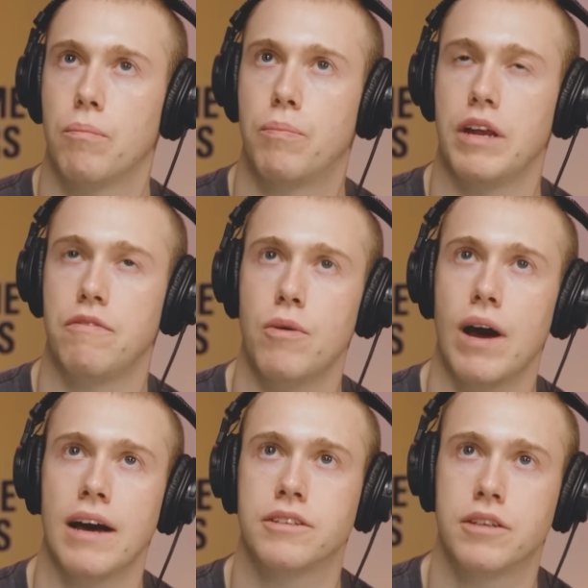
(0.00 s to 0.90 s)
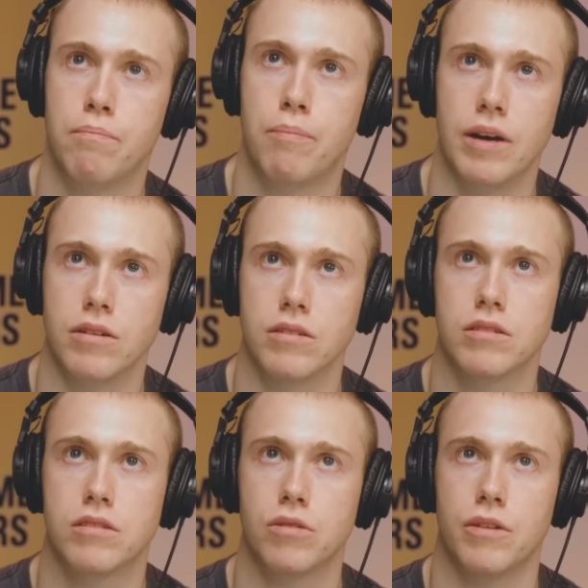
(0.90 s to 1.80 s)
But if you had to
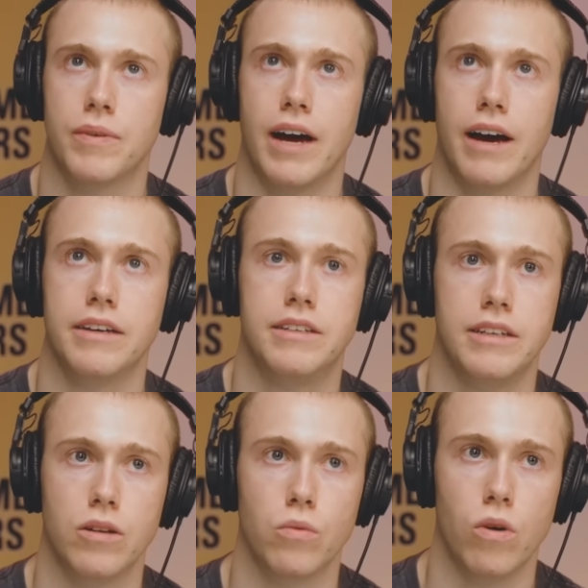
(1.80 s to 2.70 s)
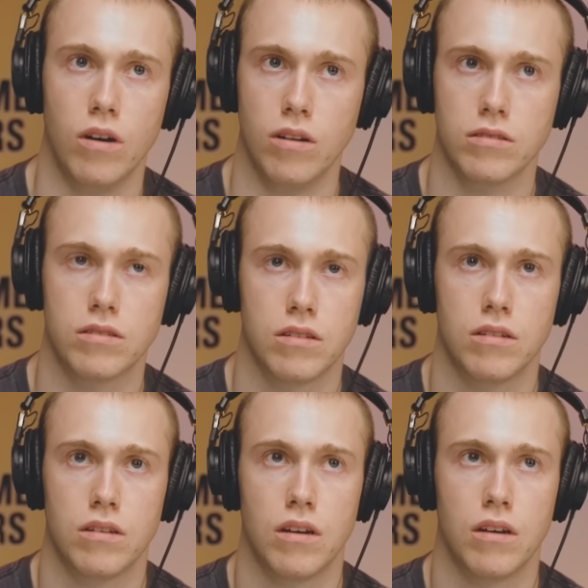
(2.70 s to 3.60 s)
build sort of an ideal world
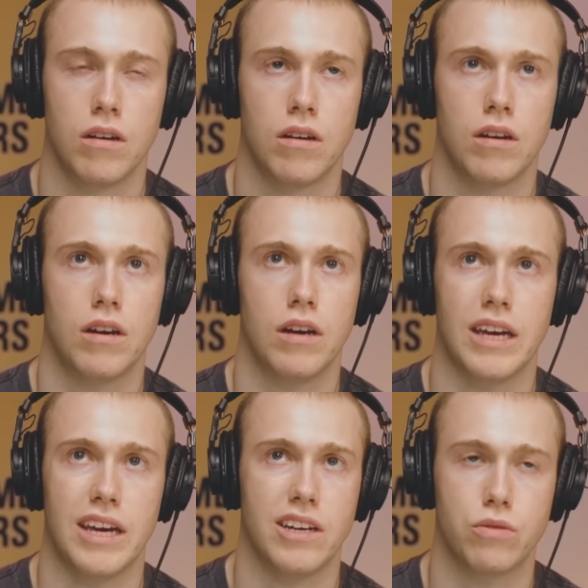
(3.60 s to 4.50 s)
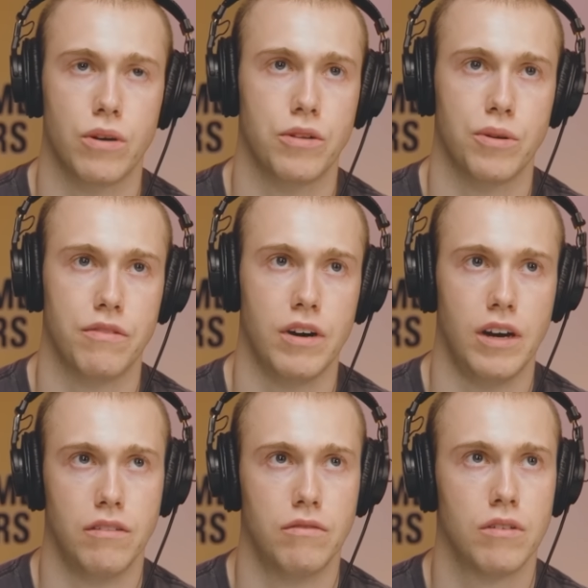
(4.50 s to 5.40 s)
in
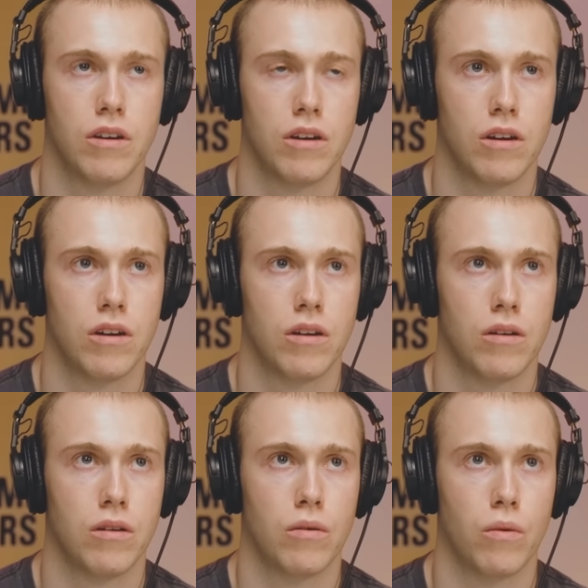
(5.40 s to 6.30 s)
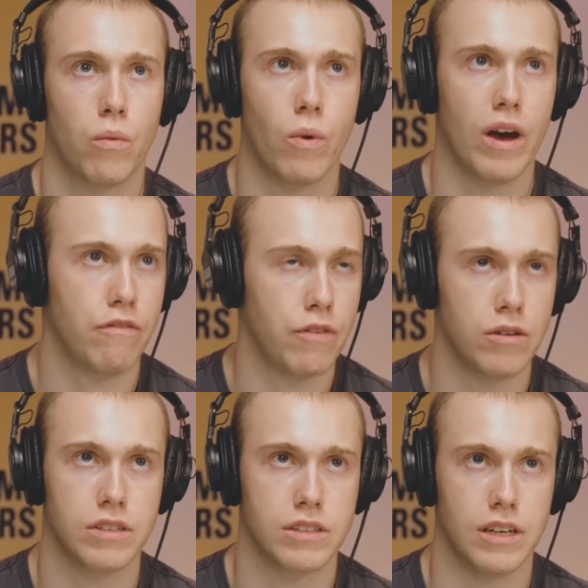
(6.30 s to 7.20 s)
2025 where
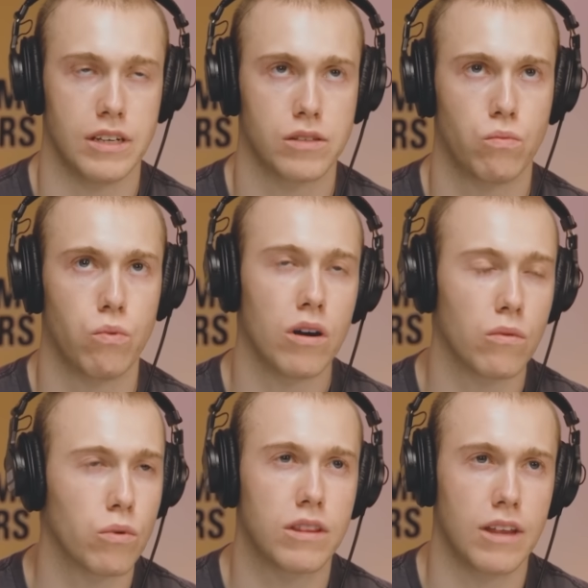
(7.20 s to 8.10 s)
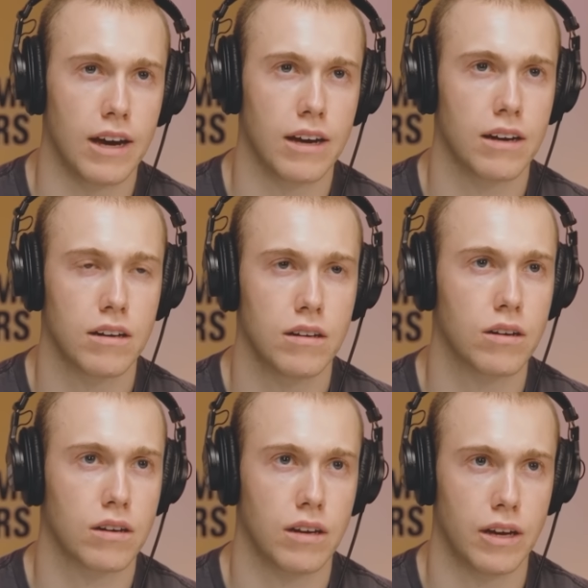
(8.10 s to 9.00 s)
phones exist, what would that
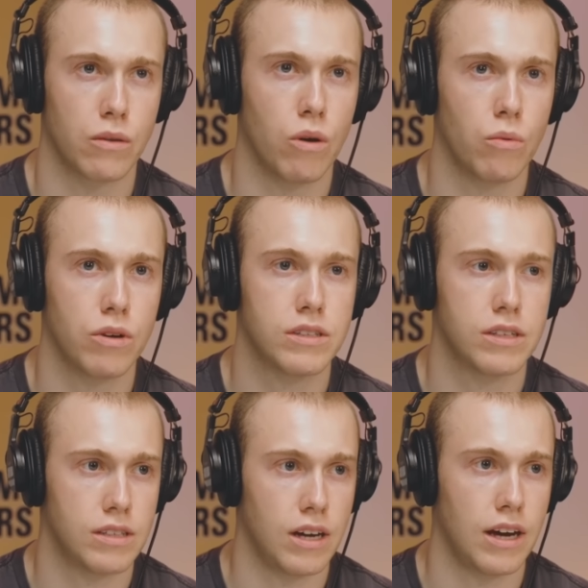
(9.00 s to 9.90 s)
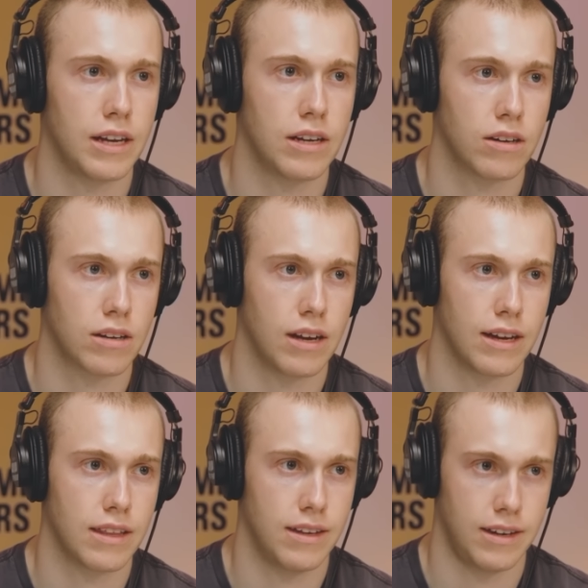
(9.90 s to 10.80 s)
look like? What would a society look
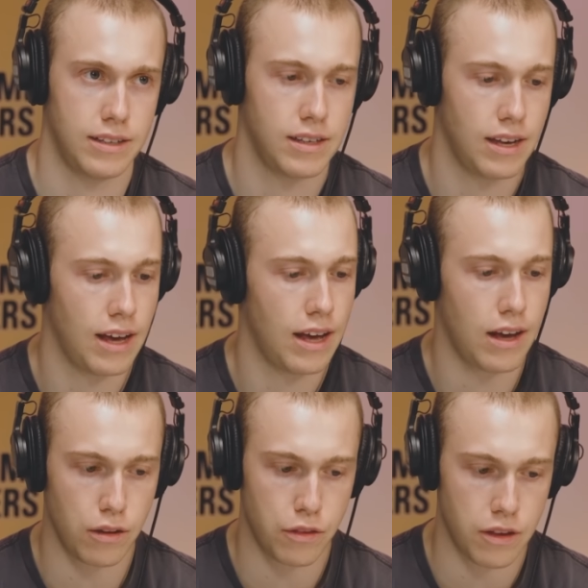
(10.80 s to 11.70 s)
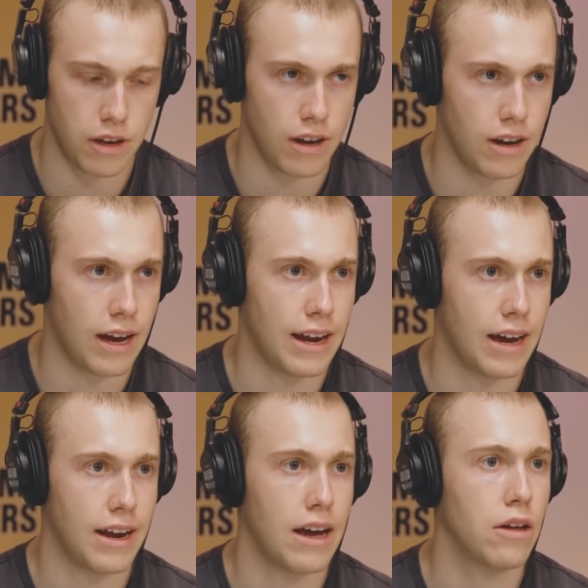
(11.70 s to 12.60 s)
like that is healthier and
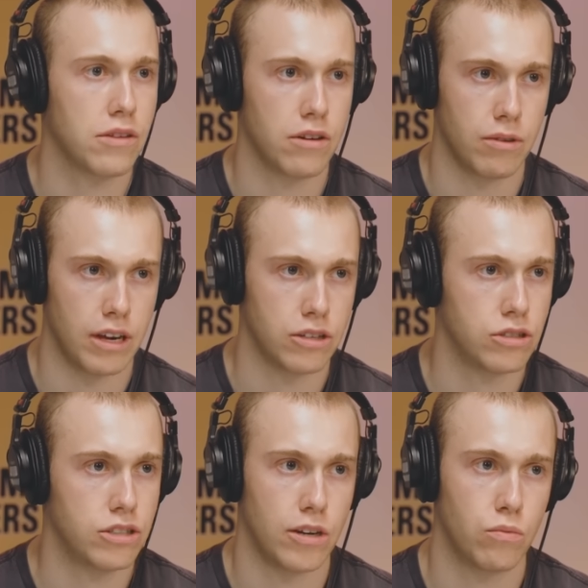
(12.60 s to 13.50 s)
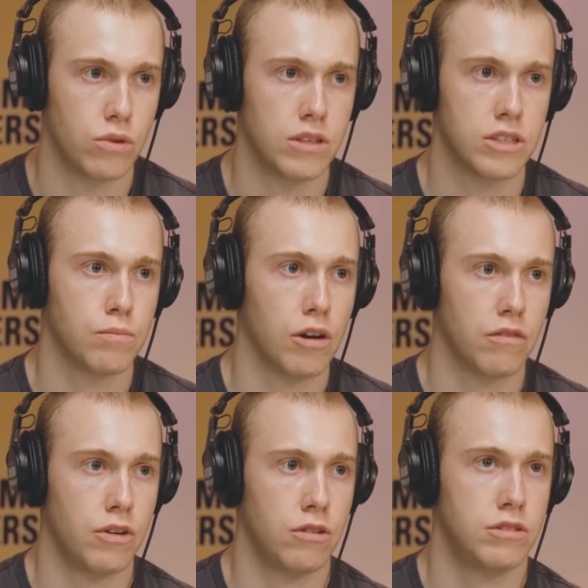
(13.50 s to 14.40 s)
had a healthier relationship with the
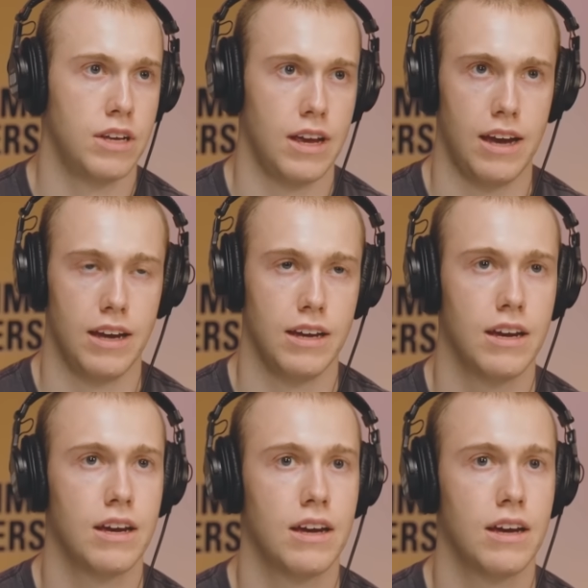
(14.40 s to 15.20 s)
smartphone today?